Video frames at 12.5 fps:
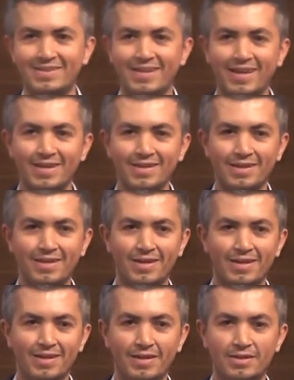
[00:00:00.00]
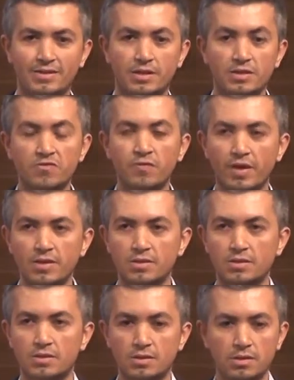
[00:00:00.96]
they satisfied
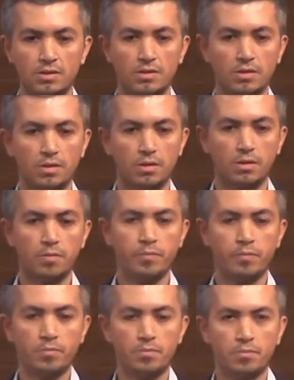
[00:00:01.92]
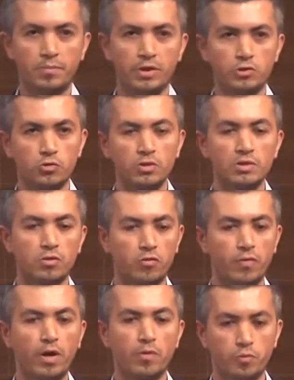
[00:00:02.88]
the maturity
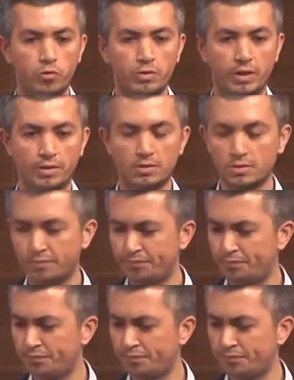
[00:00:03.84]
of our product.